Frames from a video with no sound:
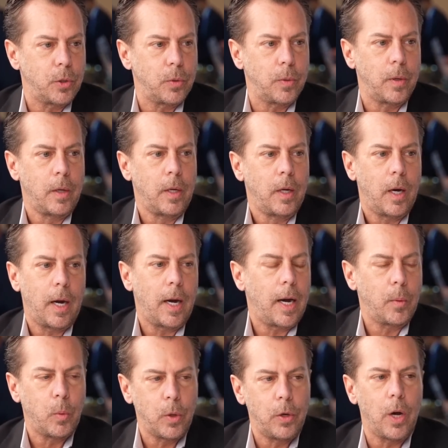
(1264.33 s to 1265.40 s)
soon.
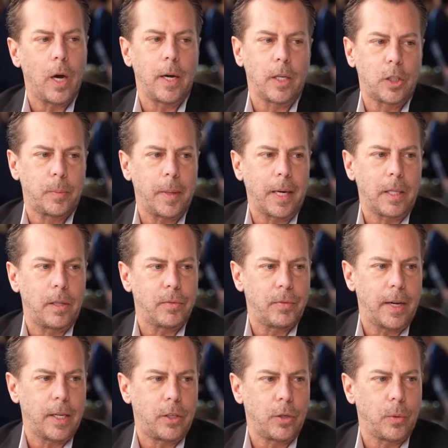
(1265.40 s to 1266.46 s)
I would not expect the
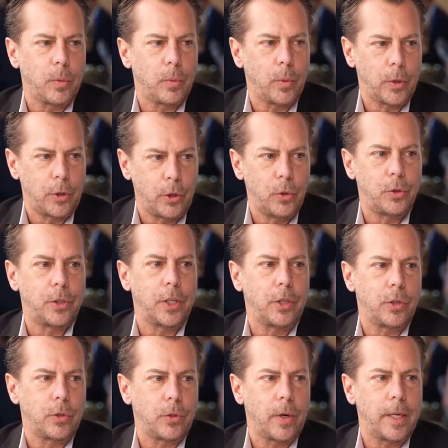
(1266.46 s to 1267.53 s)
Fed to reduce
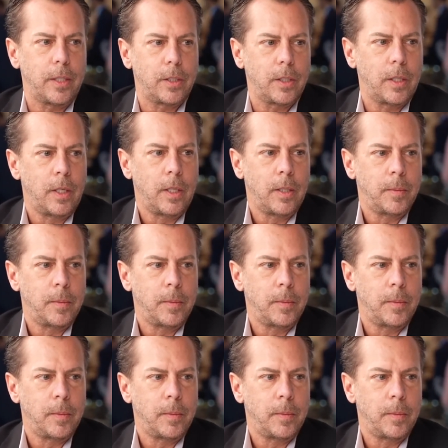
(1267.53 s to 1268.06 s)
interest rates.